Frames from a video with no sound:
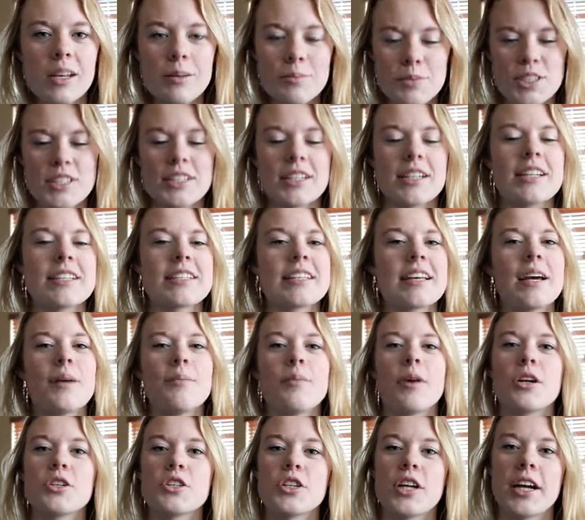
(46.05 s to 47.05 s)
I'm just going to say I'm
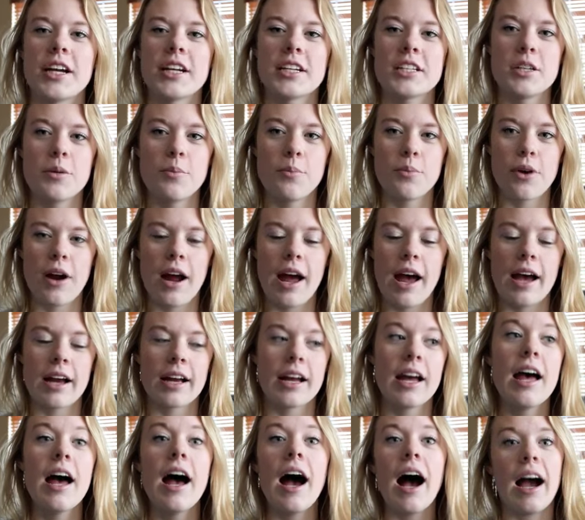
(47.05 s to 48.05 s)
not trying to
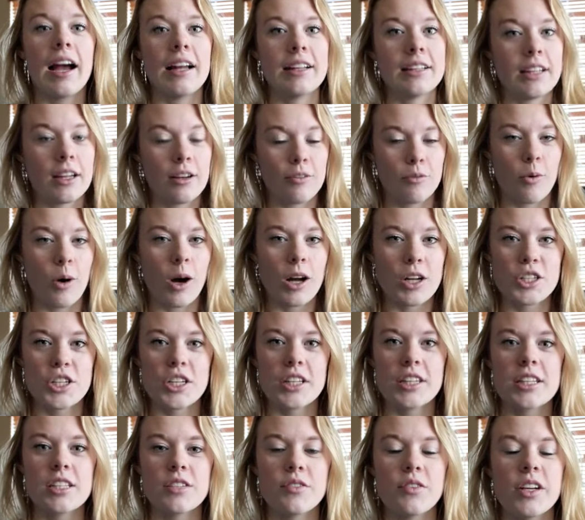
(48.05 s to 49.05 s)
brag. I love
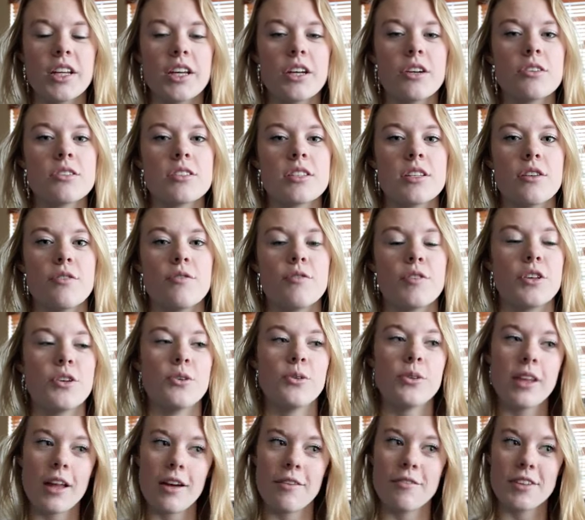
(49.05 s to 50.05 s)
watching these videos. If
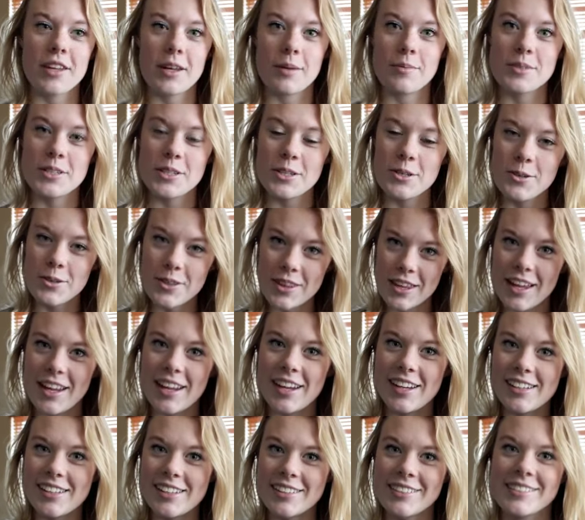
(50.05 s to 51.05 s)
you love them too,
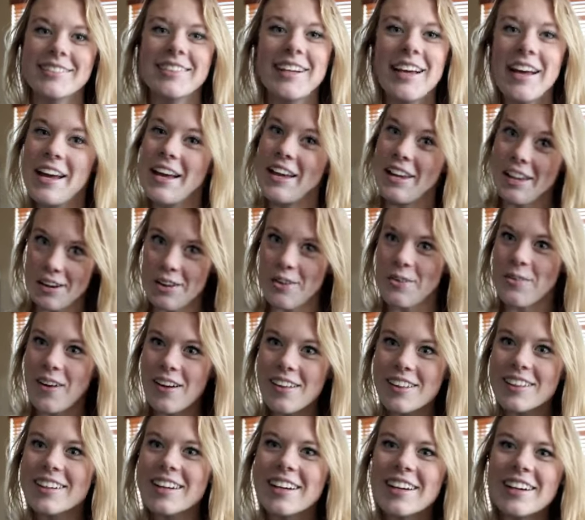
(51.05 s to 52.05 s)
then you're
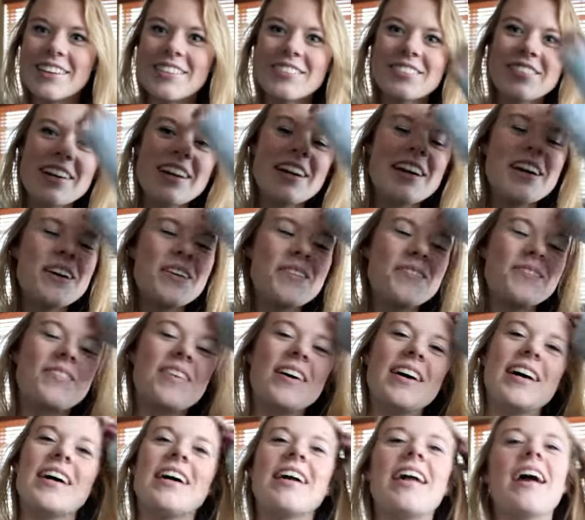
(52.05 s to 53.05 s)
welcome.
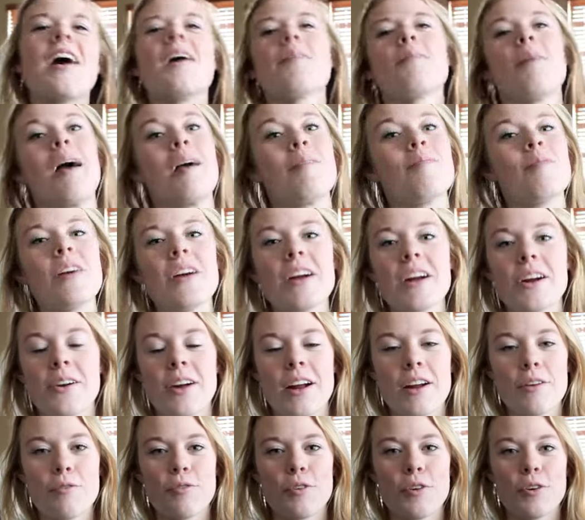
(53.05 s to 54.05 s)
But um, I'm very
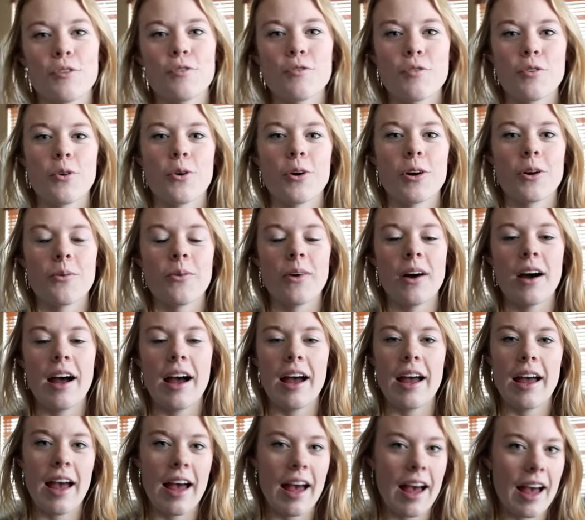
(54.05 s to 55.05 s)
grateful for what
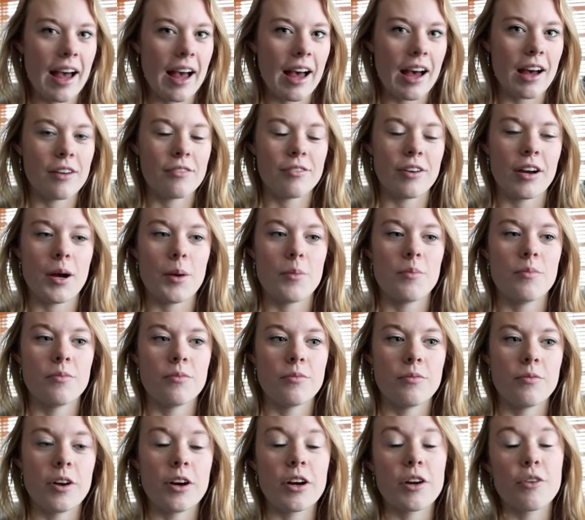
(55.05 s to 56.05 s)
I have. I'm
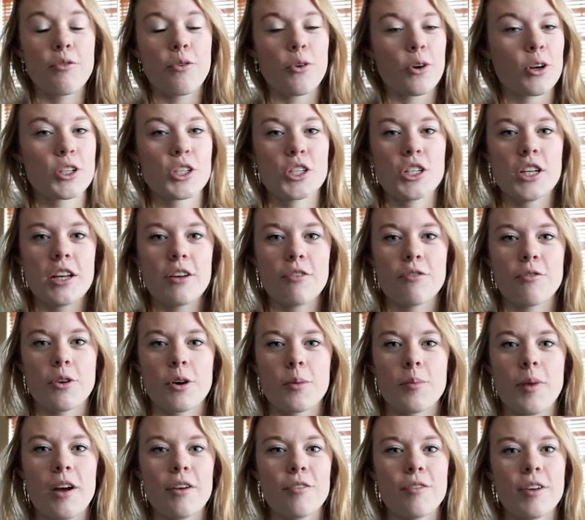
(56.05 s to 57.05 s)
very fortunate
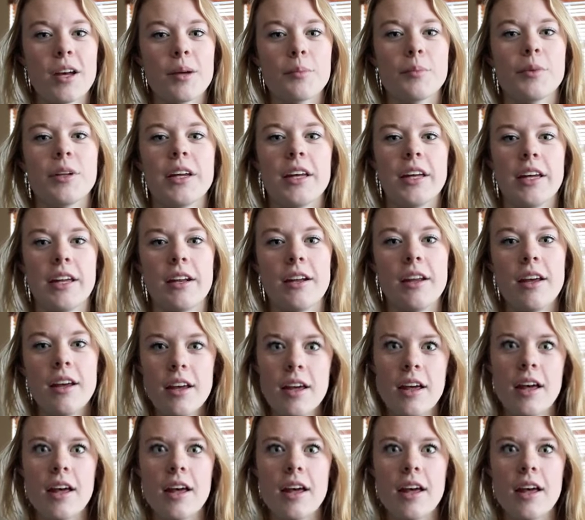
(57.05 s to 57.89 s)
for my family and